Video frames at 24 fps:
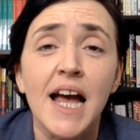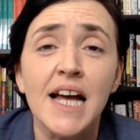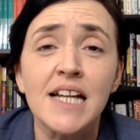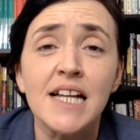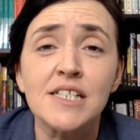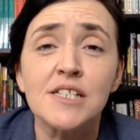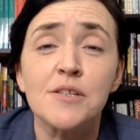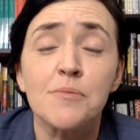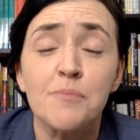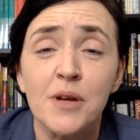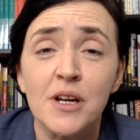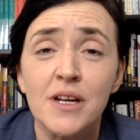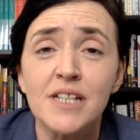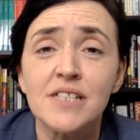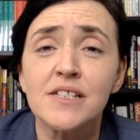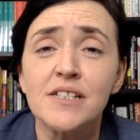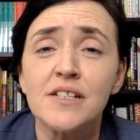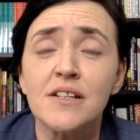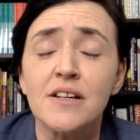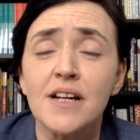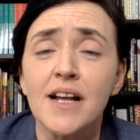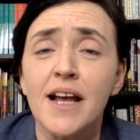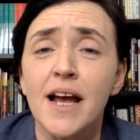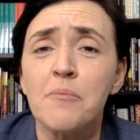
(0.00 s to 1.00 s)
and
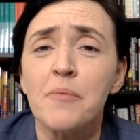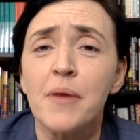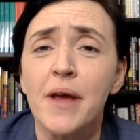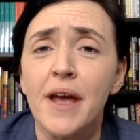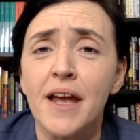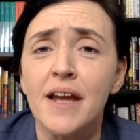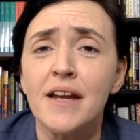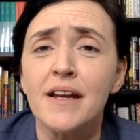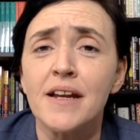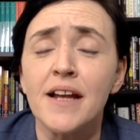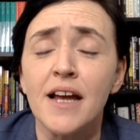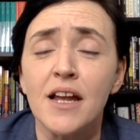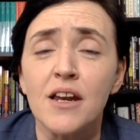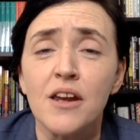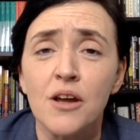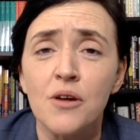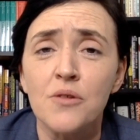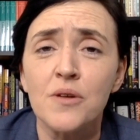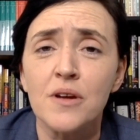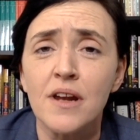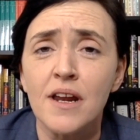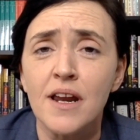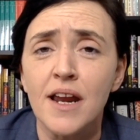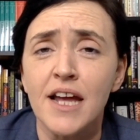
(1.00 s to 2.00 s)
political campaigning at
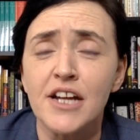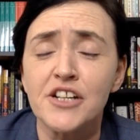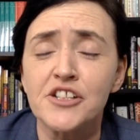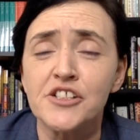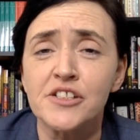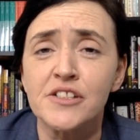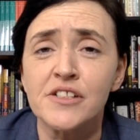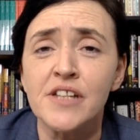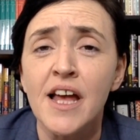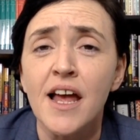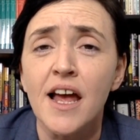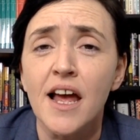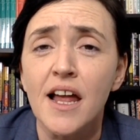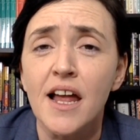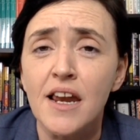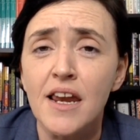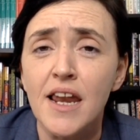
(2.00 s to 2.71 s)
local elections